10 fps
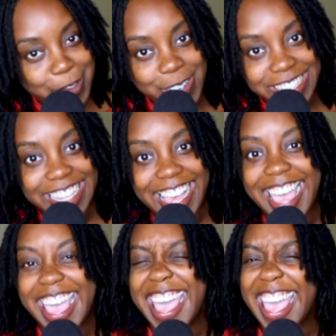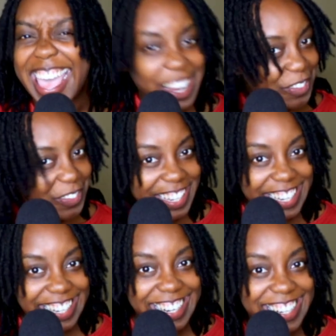a heck of an
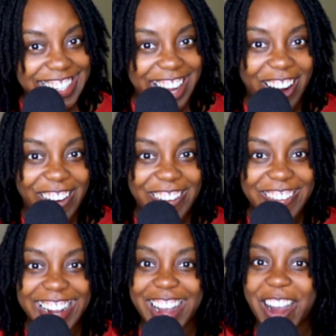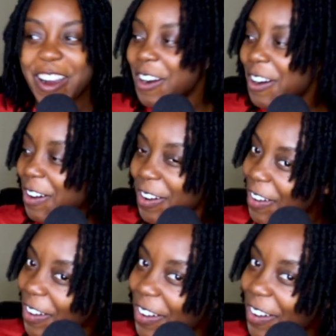ending, y'all. Oh,